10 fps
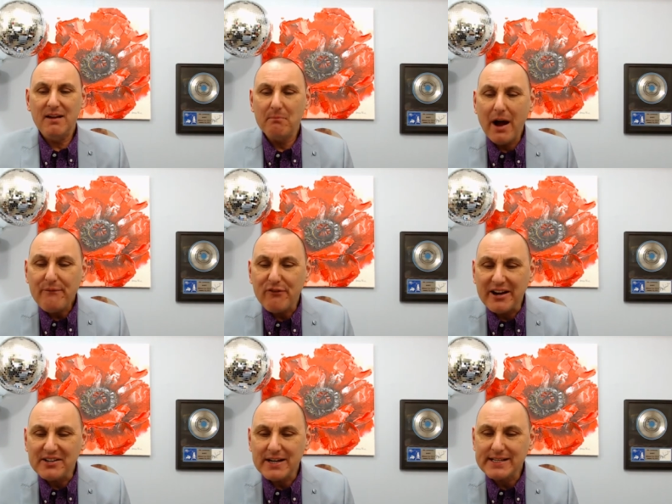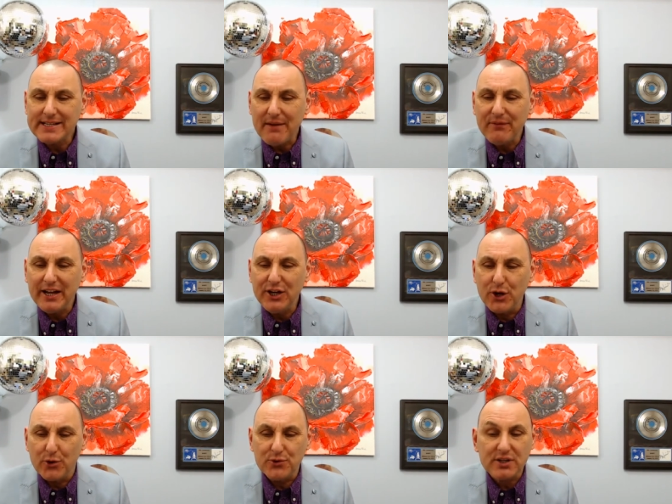My friend Stephanie
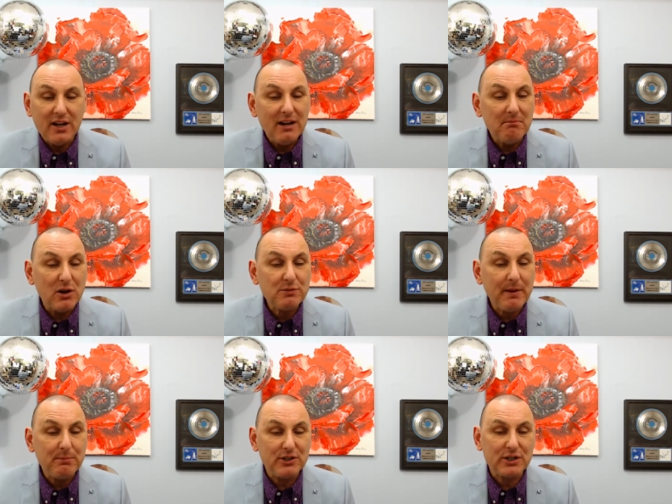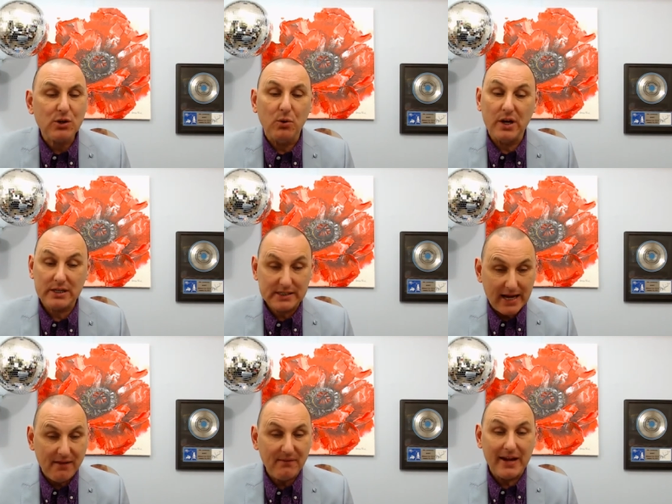Hughes, most people just call her
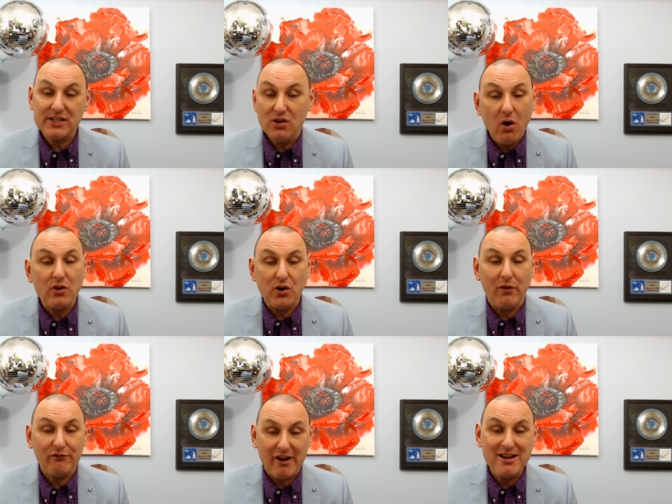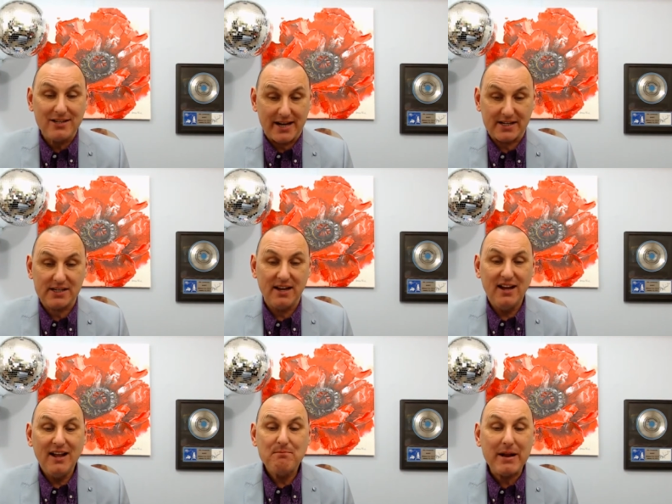Steph, is not on your friends list,
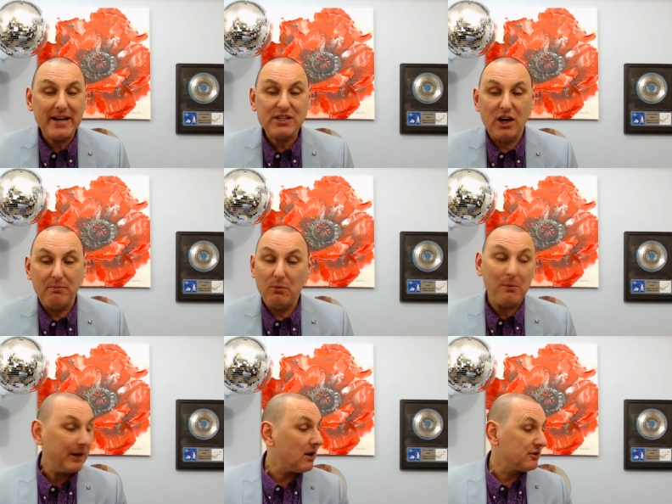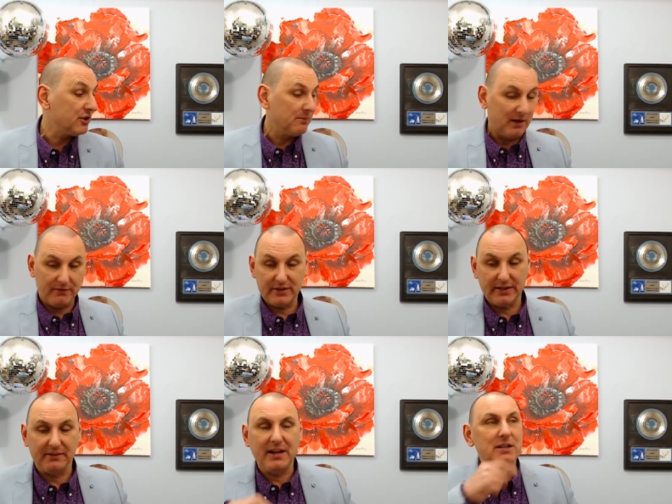but it's her. Well, we can't do the birthday
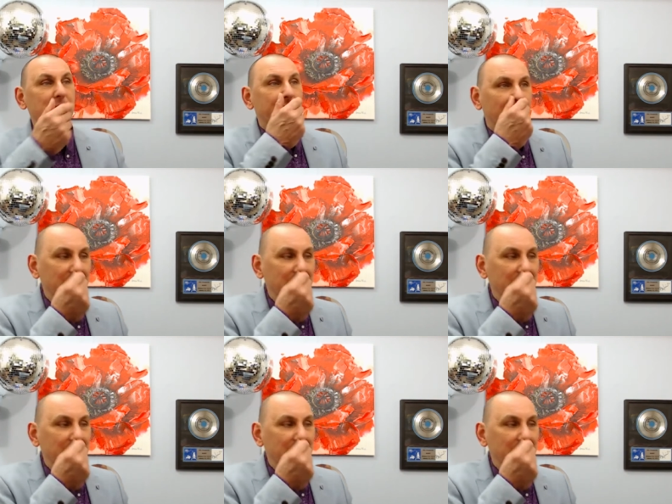then. Let's move on.